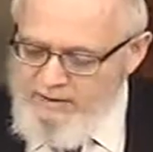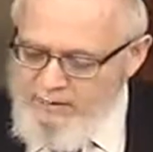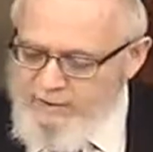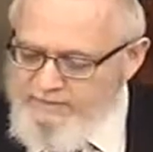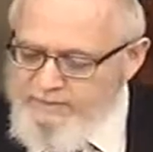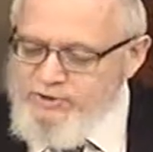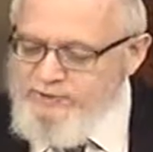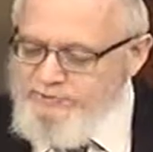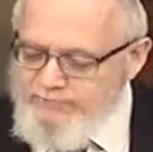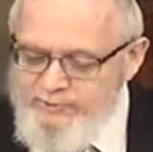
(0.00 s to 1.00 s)
When a
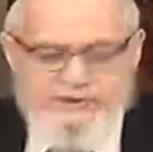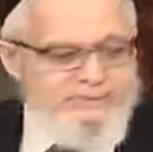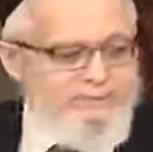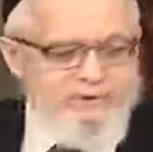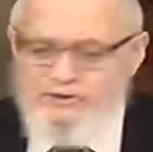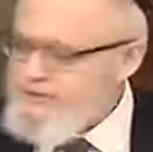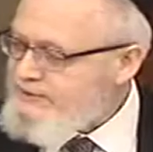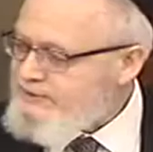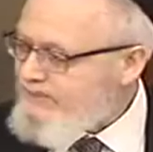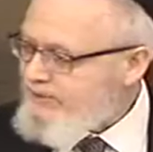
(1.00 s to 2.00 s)
person
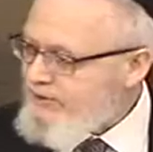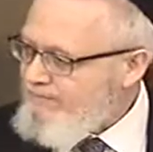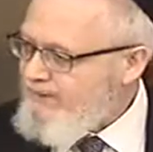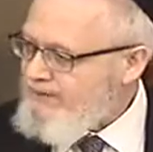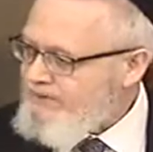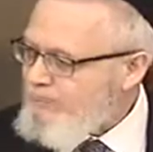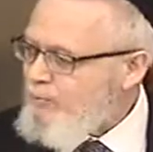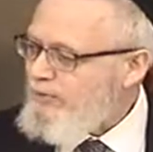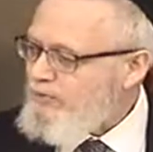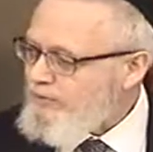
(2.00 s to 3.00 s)
purchases something, you buy something,
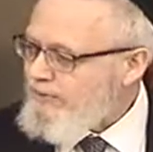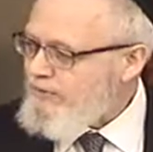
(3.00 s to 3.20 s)
what are you doing?